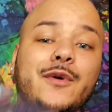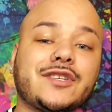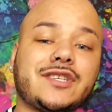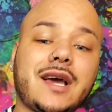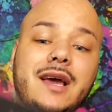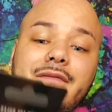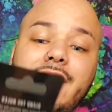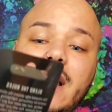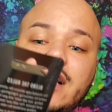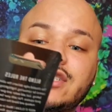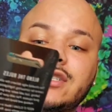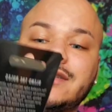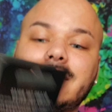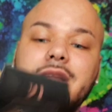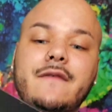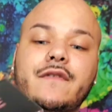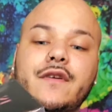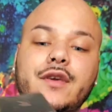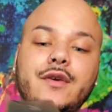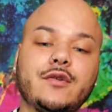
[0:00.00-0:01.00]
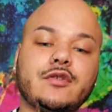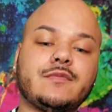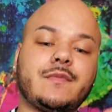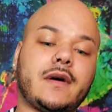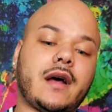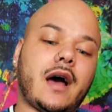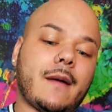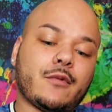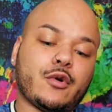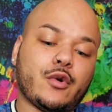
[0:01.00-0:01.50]
I have actually never used, but
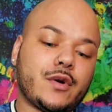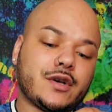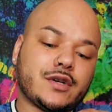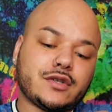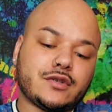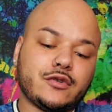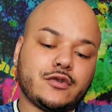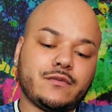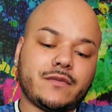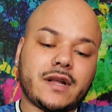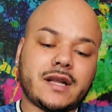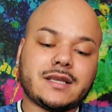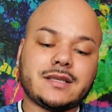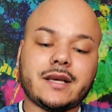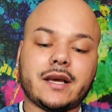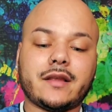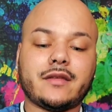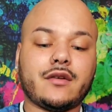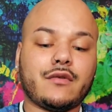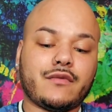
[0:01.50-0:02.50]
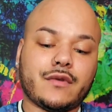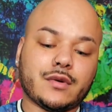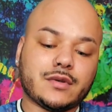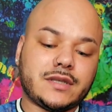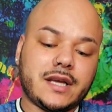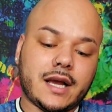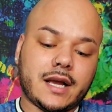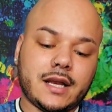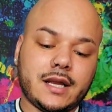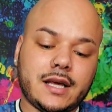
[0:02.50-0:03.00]
I'm going to assume that it's like the Real
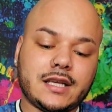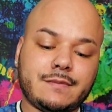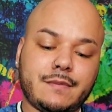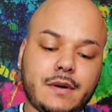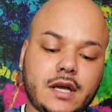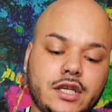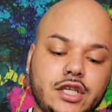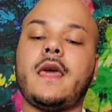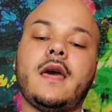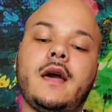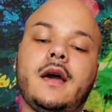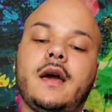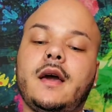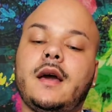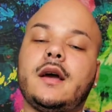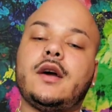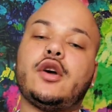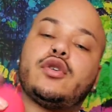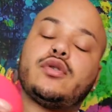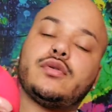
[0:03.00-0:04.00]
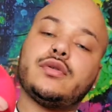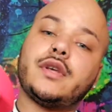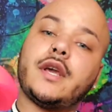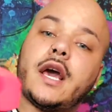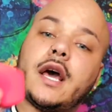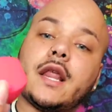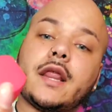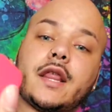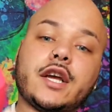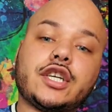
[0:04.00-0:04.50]
Technique sponge.
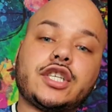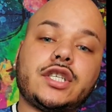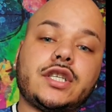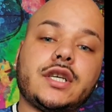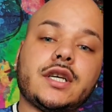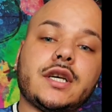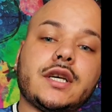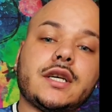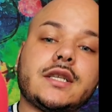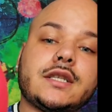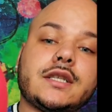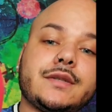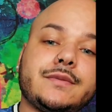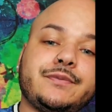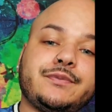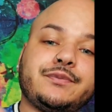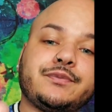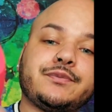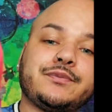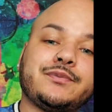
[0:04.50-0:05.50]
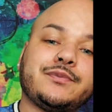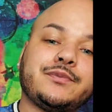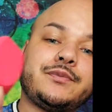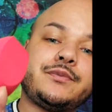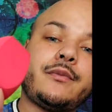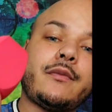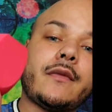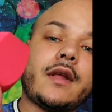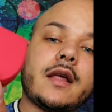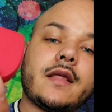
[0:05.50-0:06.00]
Yeah, there she is.
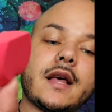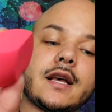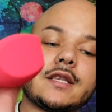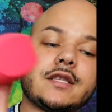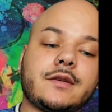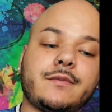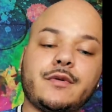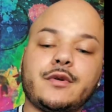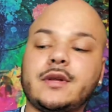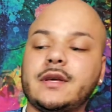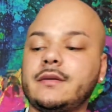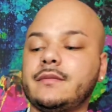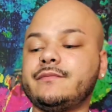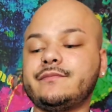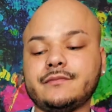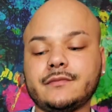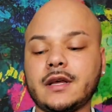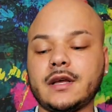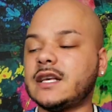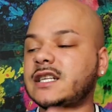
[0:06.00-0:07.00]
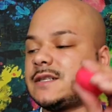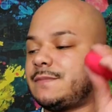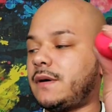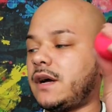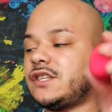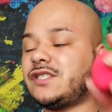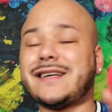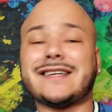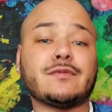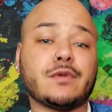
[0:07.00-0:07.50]
That's the beauty
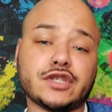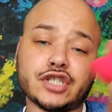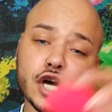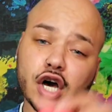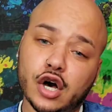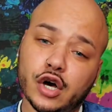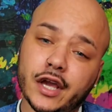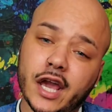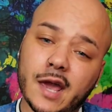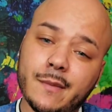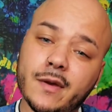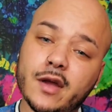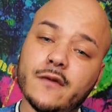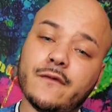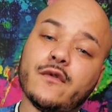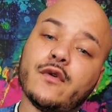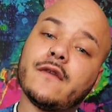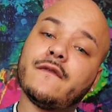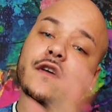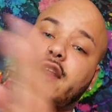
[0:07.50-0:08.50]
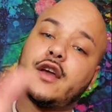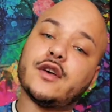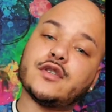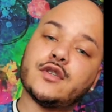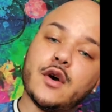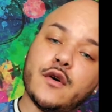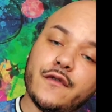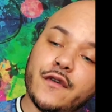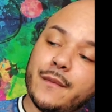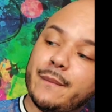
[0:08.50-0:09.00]
sponge. That's what you all came here for. Video's
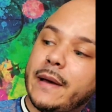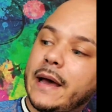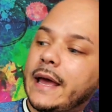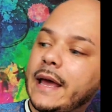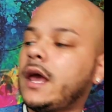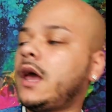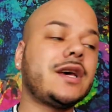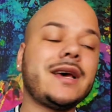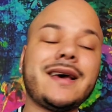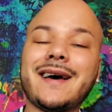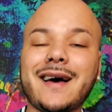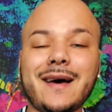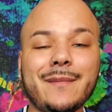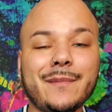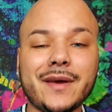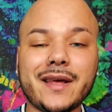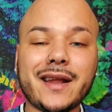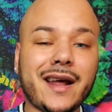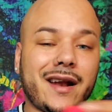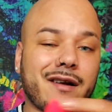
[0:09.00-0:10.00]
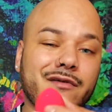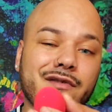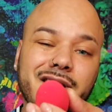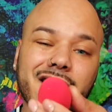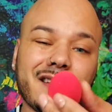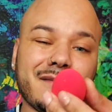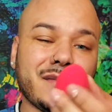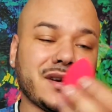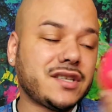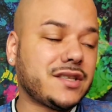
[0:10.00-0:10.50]
over. Bye. I mean, I don't really
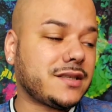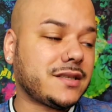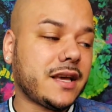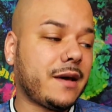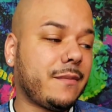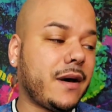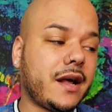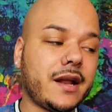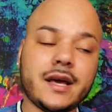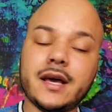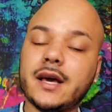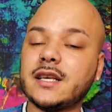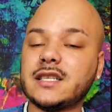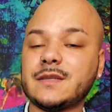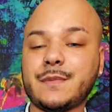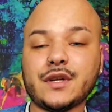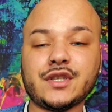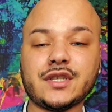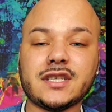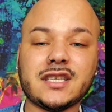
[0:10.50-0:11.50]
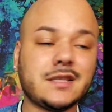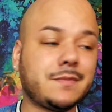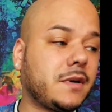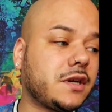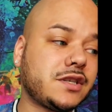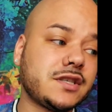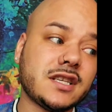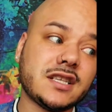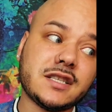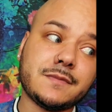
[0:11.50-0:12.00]
have much to say about it. A sponge is a sponge
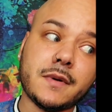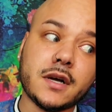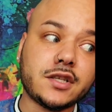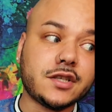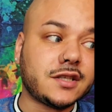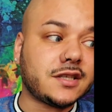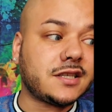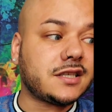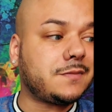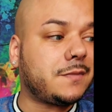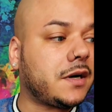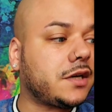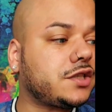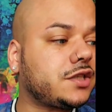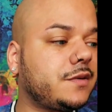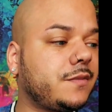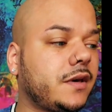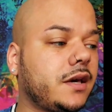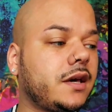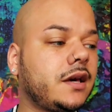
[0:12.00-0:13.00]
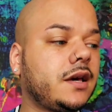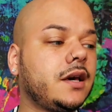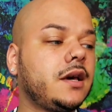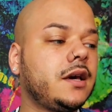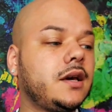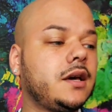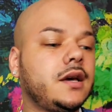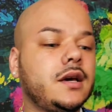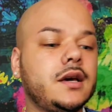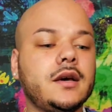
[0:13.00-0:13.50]
is a sponge is a sponge to me,
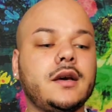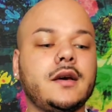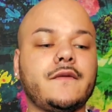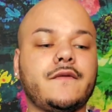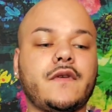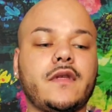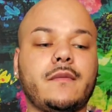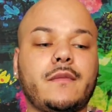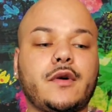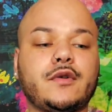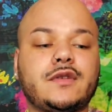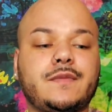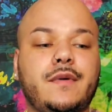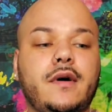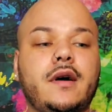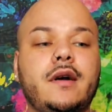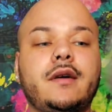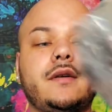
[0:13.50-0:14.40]
for the most part.